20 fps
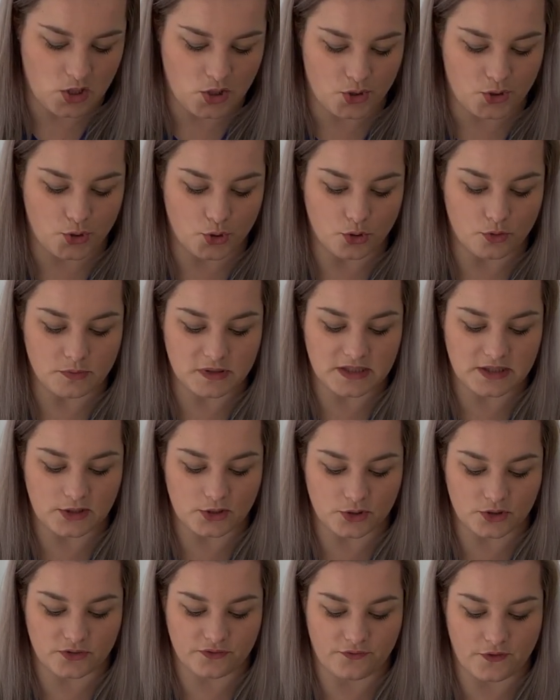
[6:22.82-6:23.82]
Normally
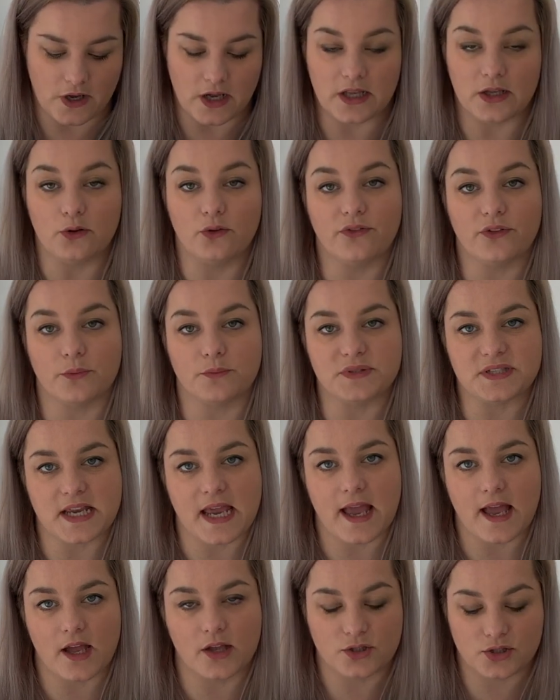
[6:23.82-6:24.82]
you'd file them
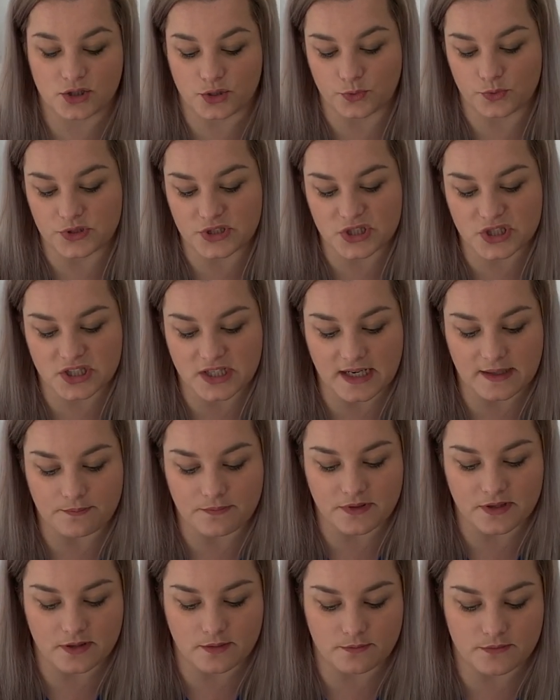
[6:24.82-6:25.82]
down, you would shape
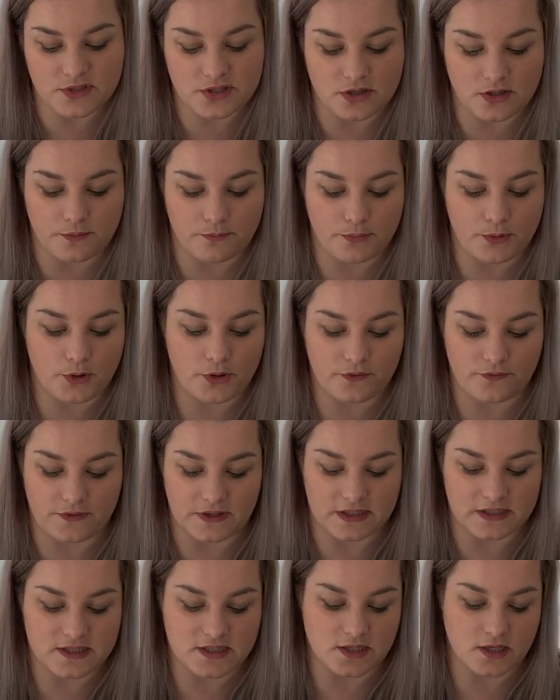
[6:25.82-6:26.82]
them to the
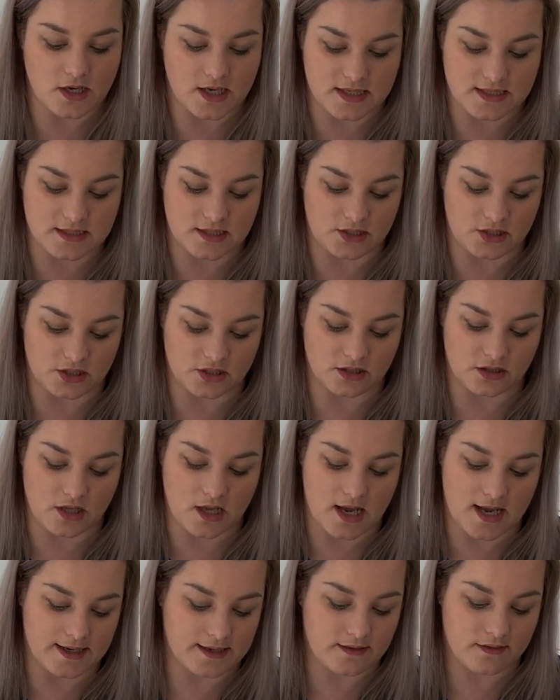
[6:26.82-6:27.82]
perfect size that you'd
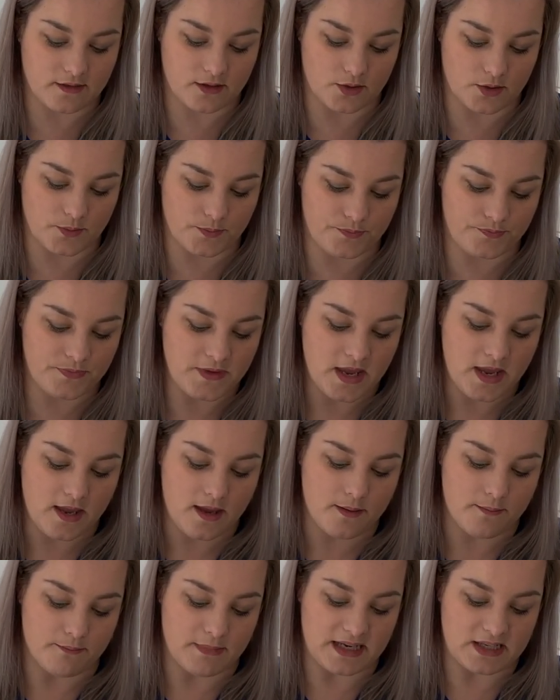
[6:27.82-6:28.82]
like them.
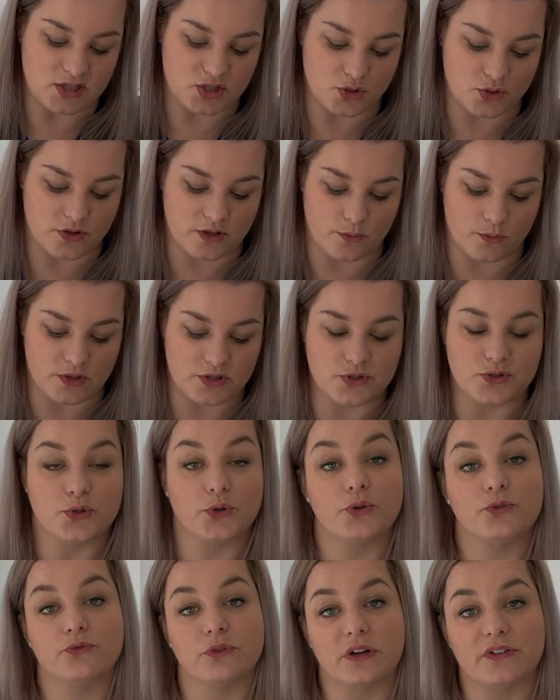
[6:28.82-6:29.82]
Make sure there were
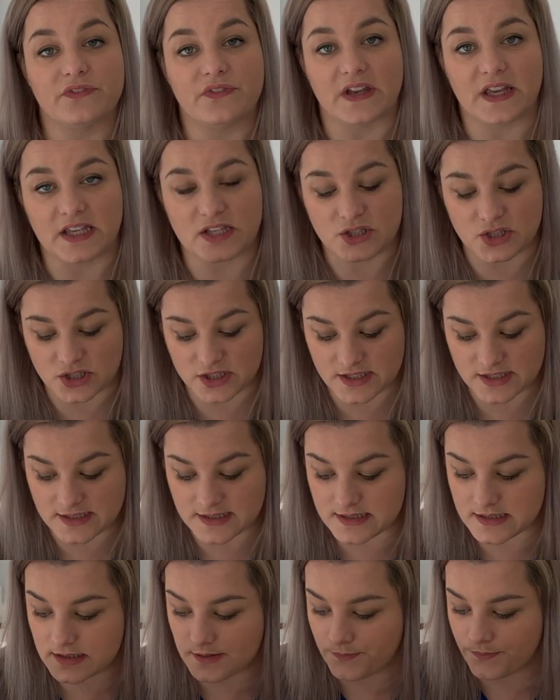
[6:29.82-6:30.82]
no rough
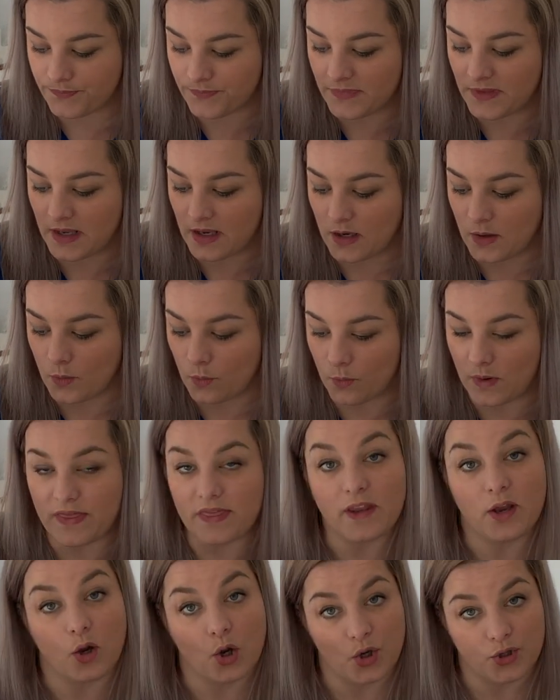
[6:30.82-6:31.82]
edges when
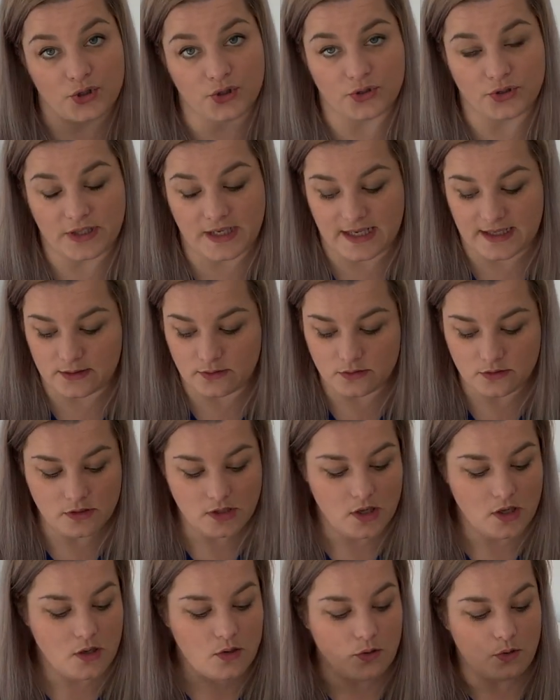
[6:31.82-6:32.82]
they're on your nail.
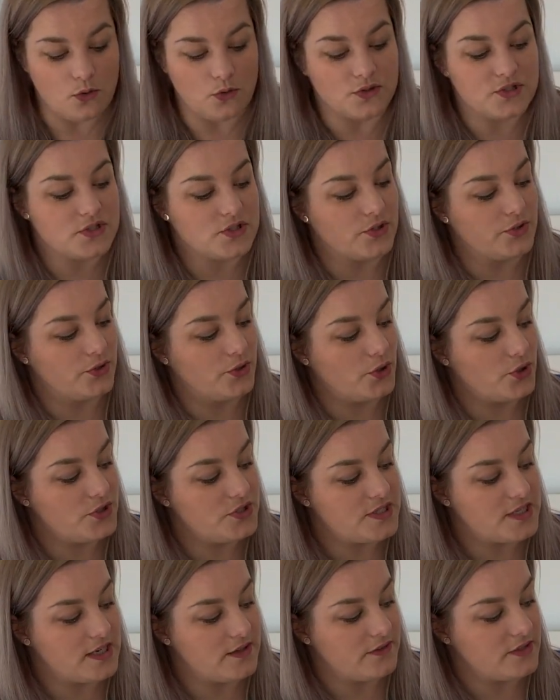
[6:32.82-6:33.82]
Also go
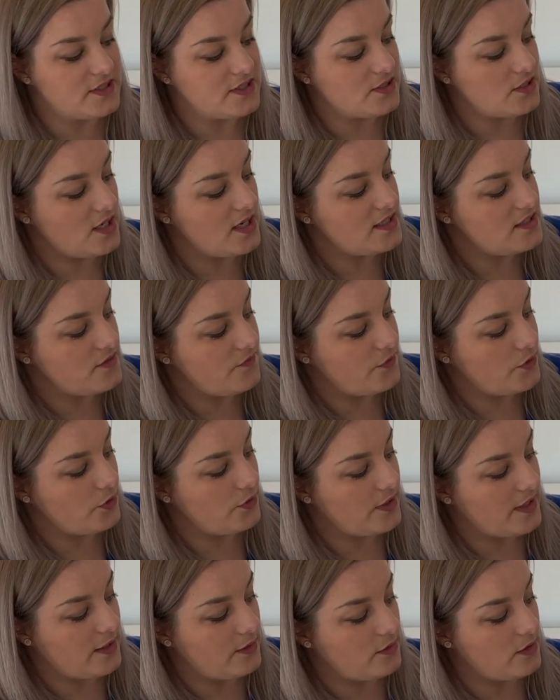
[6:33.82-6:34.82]
down the sides of your
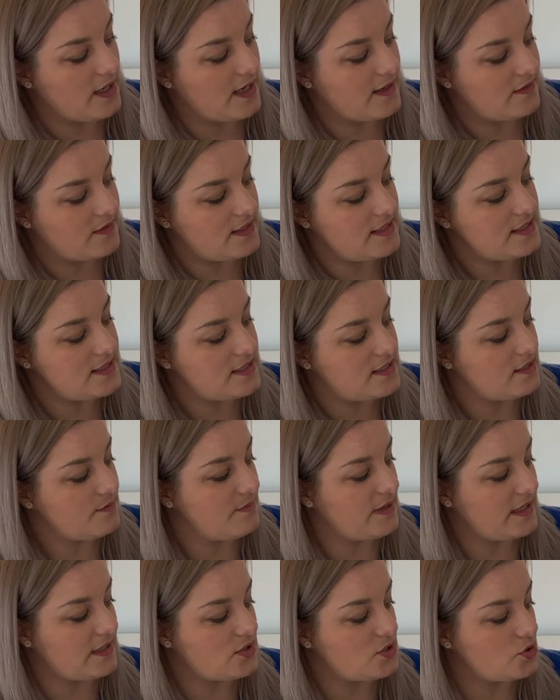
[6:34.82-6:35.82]
nail like this to
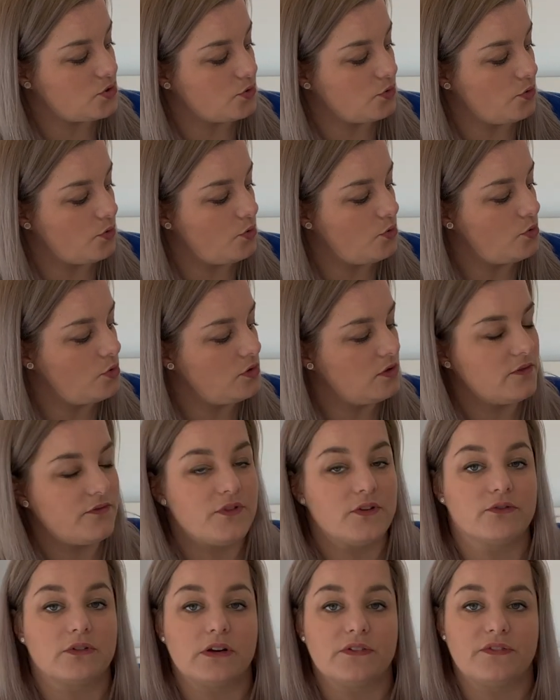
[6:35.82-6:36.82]
make sure all of the
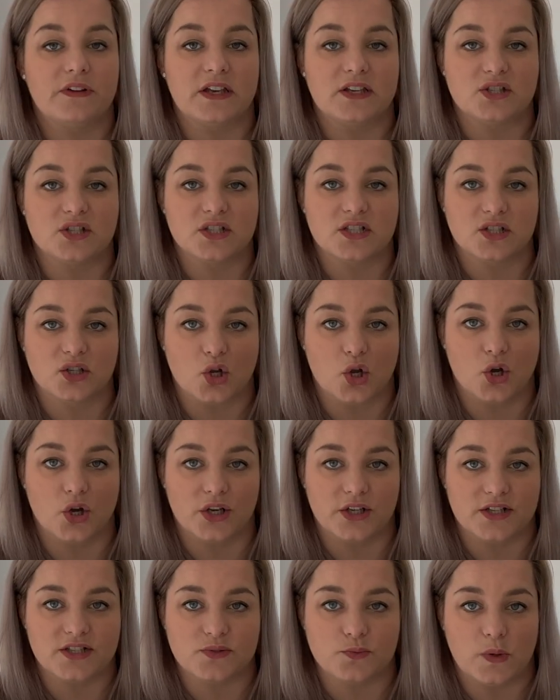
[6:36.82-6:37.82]
rough edges are gone
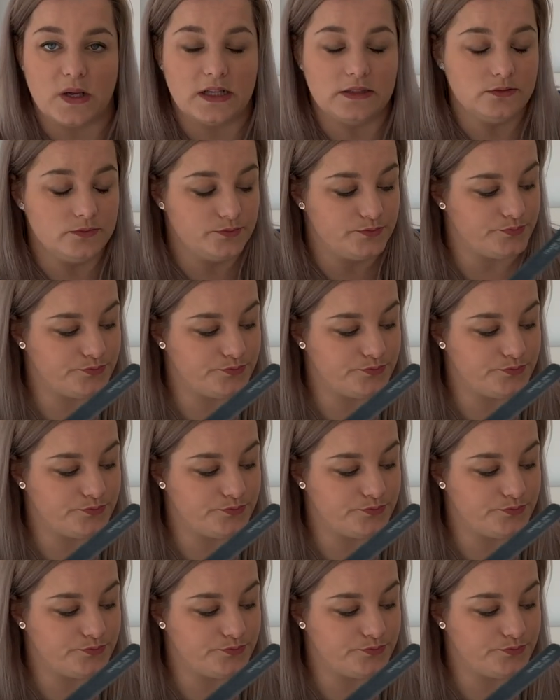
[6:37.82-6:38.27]
as well.